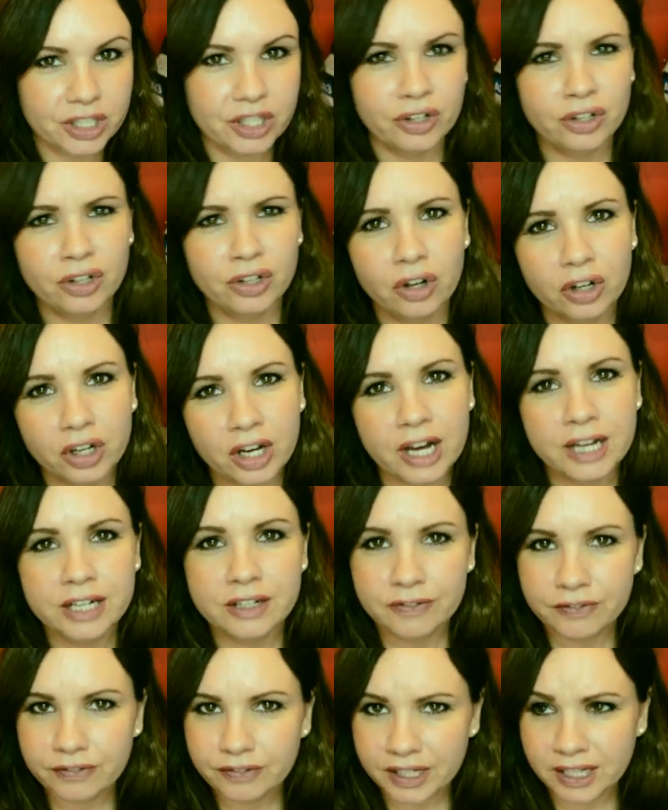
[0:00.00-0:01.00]
you're not
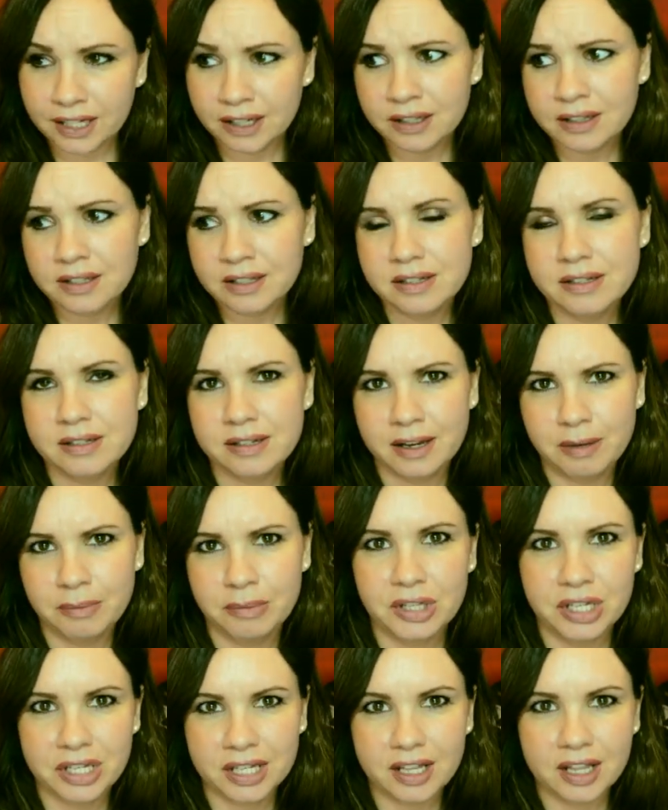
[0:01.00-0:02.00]
kind of feeling the same
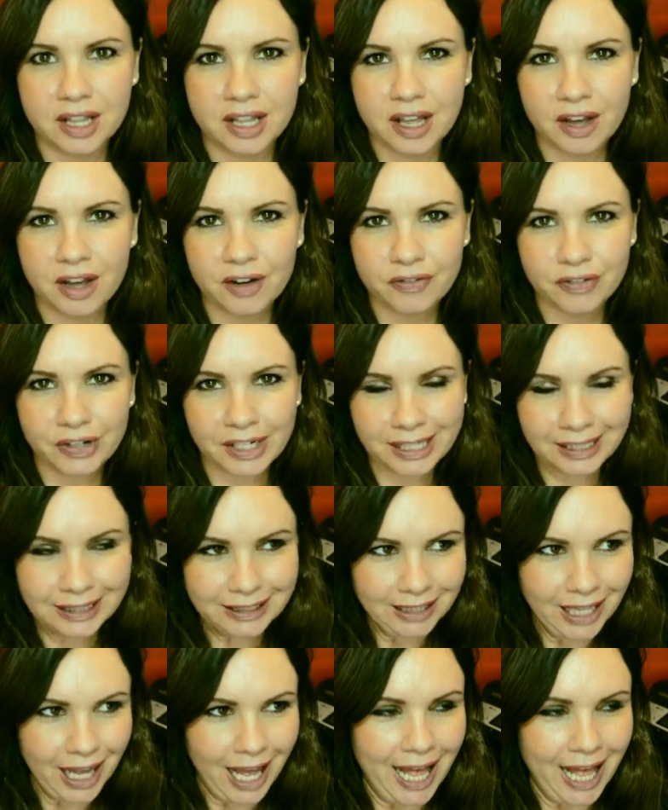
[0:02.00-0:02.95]
thing that they're feeling,